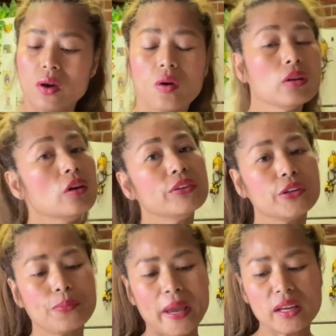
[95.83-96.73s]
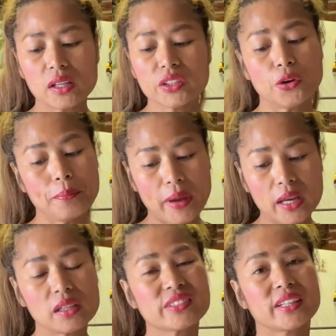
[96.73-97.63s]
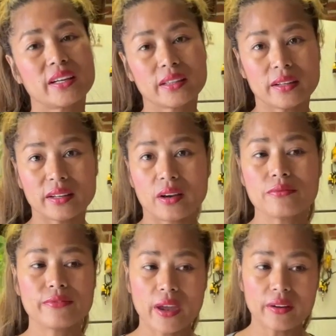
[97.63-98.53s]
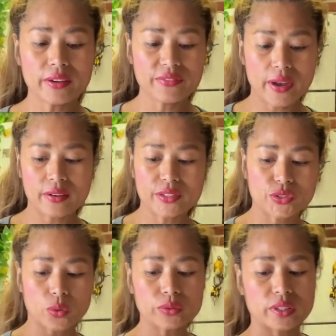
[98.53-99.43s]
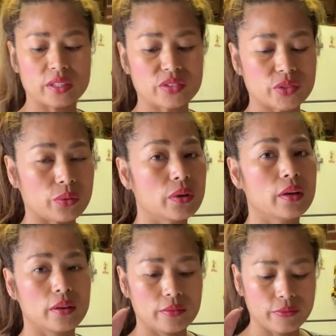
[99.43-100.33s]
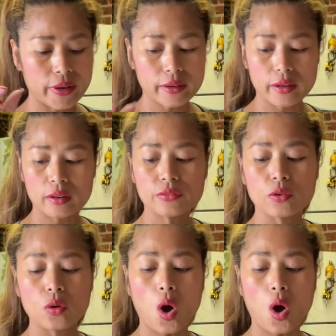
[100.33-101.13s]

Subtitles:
all over your bagel's gonna turn out very salty. So be careful.